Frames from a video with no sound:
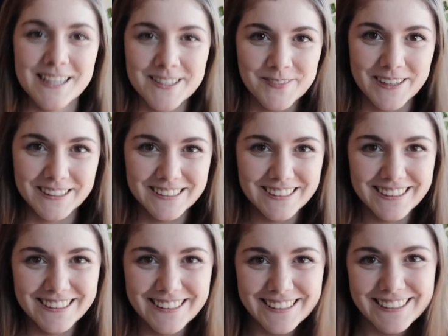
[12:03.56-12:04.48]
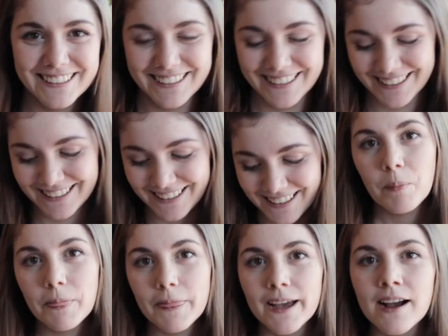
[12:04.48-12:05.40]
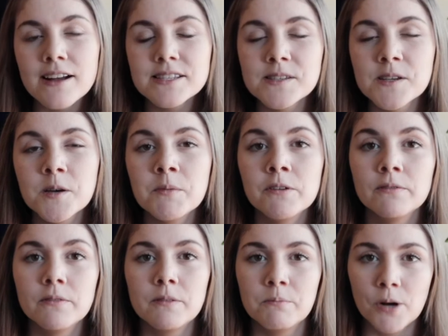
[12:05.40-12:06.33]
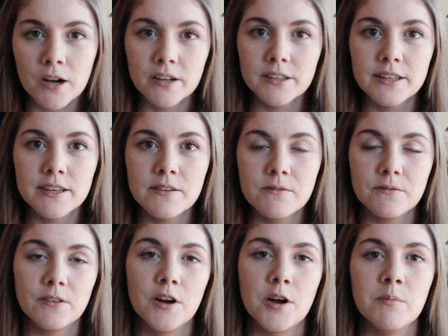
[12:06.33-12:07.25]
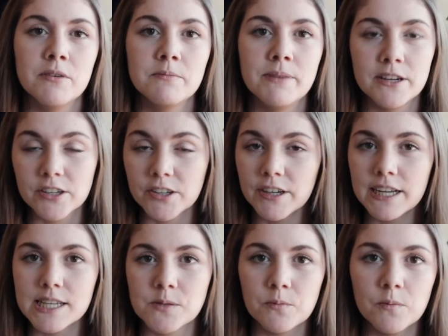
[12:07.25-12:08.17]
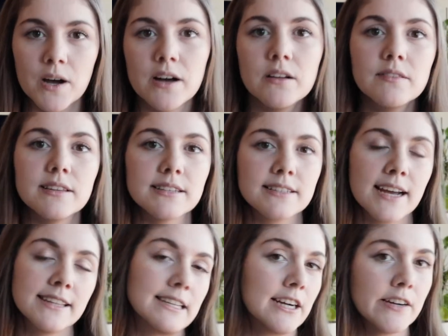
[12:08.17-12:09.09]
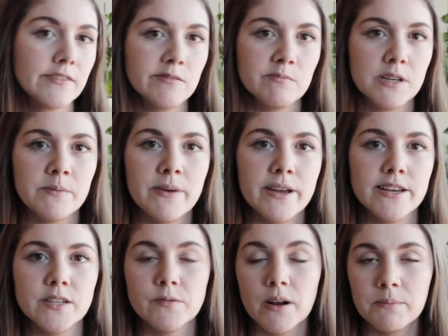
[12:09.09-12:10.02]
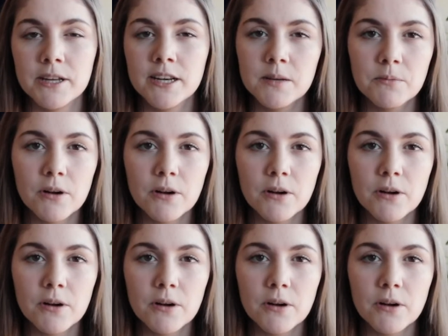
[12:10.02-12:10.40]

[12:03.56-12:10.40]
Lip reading: as well. I got some broccoli from Baker Creek as well. This kind that I got from them is rapini